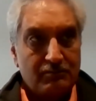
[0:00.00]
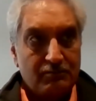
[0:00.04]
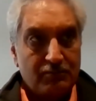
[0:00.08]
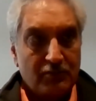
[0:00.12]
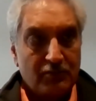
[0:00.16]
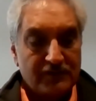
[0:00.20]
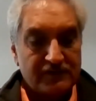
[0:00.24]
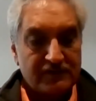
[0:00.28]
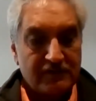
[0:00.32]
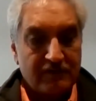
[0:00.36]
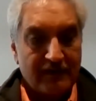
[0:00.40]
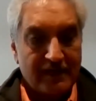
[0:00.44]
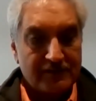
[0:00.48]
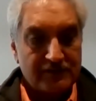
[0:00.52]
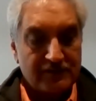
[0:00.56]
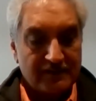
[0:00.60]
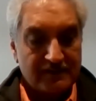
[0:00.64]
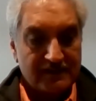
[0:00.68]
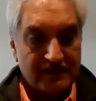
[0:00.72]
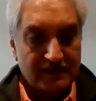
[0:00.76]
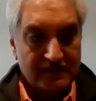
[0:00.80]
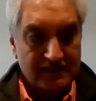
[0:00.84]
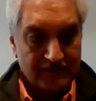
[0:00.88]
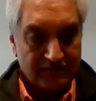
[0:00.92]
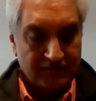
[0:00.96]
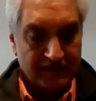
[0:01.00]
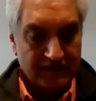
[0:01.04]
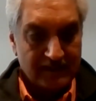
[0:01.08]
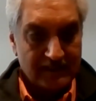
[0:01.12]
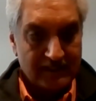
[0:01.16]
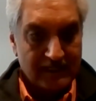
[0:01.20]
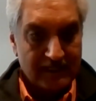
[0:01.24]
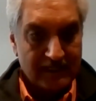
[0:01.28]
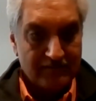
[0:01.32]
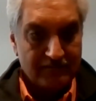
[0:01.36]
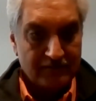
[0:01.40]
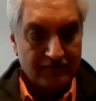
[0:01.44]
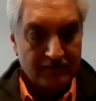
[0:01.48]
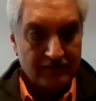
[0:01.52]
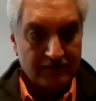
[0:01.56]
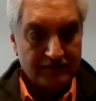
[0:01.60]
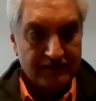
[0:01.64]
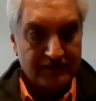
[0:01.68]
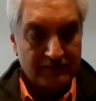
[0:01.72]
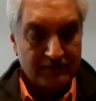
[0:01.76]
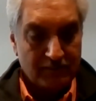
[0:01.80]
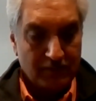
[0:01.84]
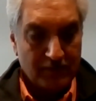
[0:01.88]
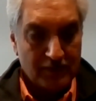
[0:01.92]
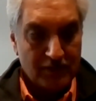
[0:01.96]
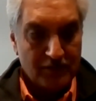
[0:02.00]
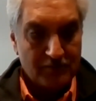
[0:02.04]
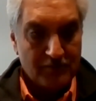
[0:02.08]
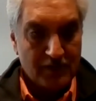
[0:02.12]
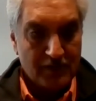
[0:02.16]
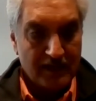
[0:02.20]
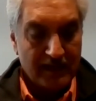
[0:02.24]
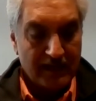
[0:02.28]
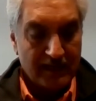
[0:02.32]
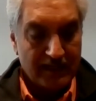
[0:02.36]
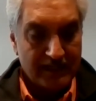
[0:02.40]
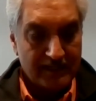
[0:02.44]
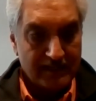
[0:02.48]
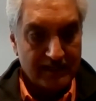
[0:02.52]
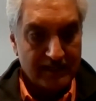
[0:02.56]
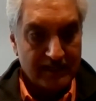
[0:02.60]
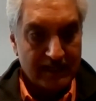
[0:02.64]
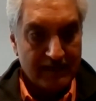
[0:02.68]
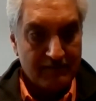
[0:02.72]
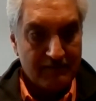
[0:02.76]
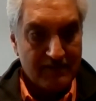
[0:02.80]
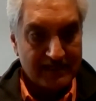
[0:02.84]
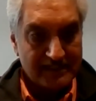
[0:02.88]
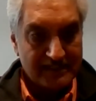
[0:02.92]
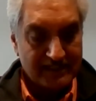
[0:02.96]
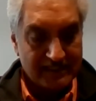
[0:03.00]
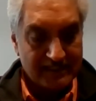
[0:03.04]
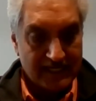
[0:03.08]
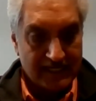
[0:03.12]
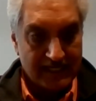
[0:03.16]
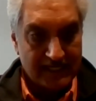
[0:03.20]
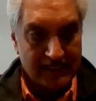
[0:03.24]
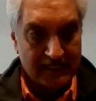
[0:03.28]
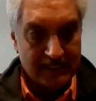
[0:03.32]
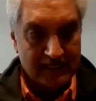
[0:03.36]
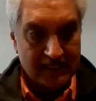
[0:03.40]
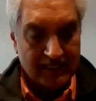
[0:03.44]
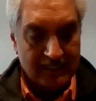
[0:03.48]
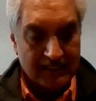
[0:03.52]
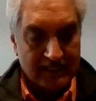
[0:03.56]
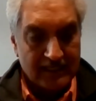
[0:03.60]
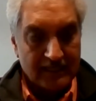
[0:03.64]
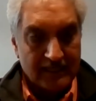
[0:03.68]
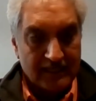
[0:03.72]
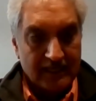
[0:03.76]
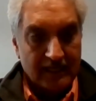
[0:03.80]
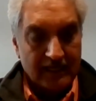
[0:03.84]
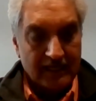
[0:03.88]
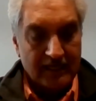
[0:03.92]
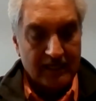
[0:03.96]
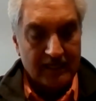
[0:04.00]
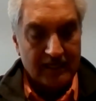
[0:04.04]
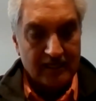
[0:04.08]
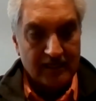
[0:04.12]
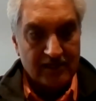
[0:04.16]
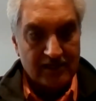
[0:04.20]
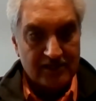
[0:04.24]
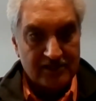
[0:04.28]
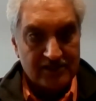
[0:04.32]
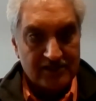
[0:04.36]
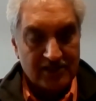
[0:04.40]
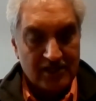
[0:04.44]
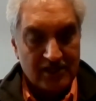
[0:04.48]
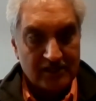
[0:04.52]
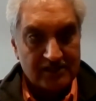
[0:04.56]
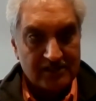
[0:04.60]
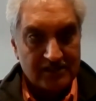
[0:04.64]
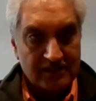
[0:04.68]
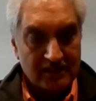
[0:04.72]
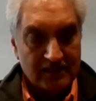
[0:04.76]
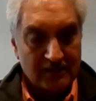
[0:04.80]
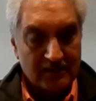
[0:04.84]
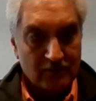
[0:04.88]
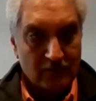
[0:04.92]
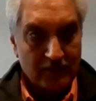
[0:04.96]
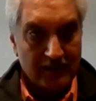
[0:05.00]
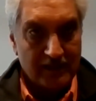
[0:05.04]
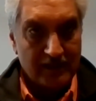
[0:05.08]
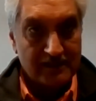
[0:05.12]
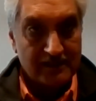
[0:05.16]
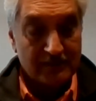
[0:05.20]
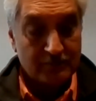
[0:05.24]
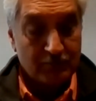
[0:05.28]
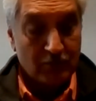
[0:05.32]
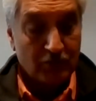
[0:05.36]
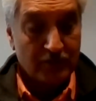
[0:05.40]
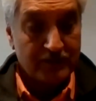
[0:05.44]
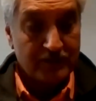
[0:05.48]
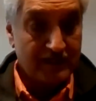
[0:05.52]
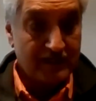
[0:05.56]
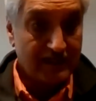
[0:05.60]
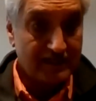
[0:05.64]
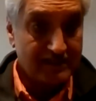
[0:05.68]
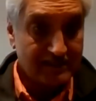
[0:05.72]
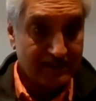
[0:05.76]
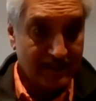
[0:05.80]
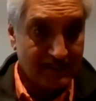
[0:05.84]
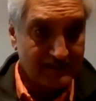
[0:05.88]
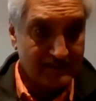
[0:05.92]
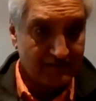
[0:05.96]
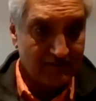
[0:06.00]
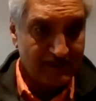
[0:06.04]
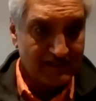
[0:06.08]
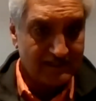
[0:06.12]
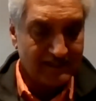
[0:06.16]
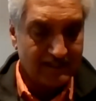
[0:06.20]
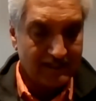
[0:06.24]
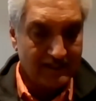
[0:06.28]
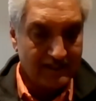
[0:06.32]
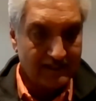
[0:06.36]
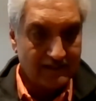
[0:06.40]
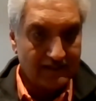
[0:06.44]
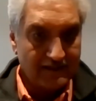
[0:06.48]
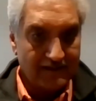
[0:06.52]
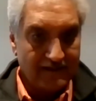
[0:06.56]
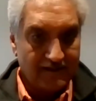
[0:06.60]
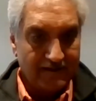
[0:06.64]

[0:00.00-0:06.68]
postgraduate certificate level, diploma, and an MSc in conjunction with sport and exercise medicine.